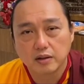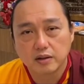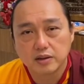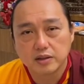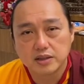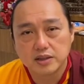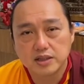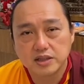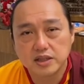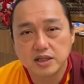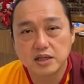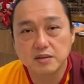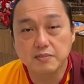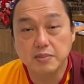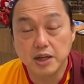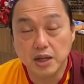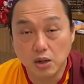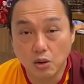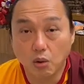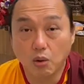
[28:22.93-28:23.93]
see
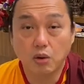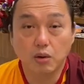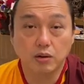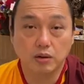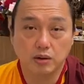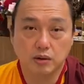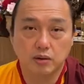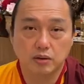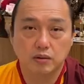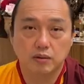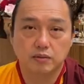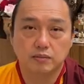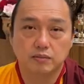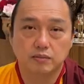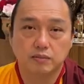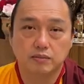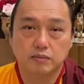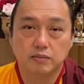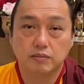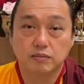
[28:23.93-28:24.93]
beyond.
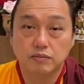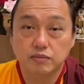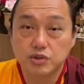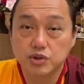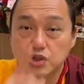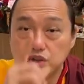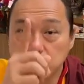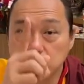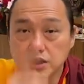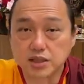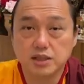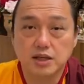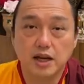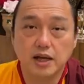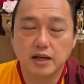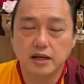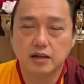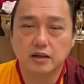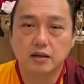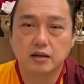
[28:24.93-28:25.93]
Just
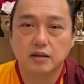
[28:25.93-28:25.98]
like